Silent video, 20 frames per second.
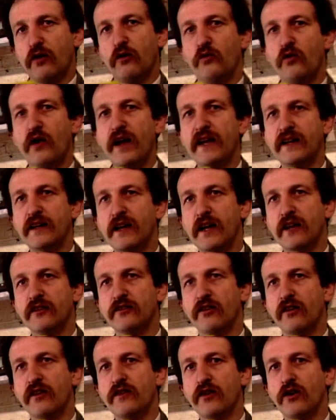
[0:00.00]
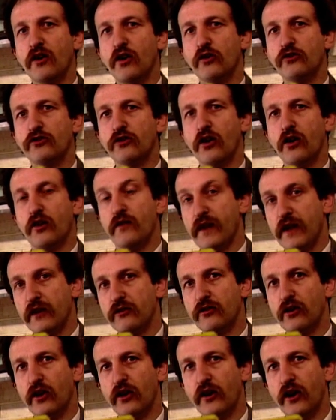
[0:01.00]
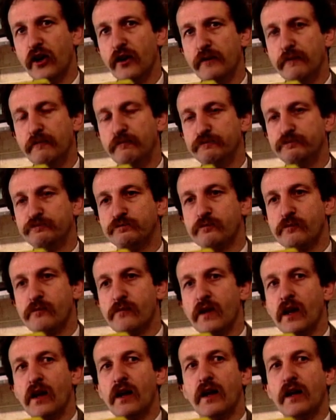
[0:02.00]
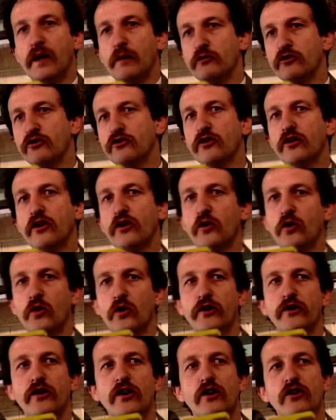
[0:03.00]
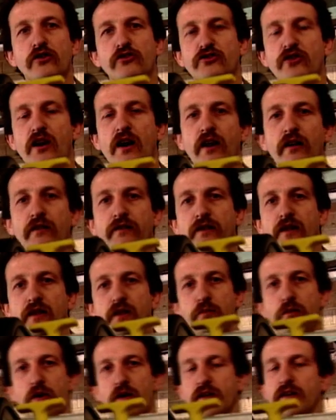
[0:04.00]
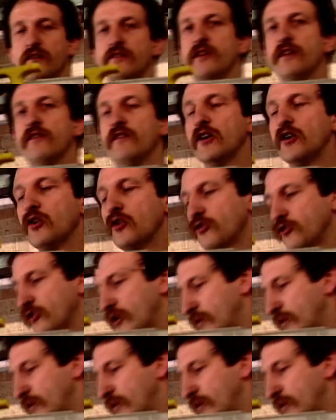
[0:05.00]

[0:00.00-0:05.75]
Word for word: radiator in the nose cone, that's gone on and I'm just going to go and trial fit the bonnet, see if it goes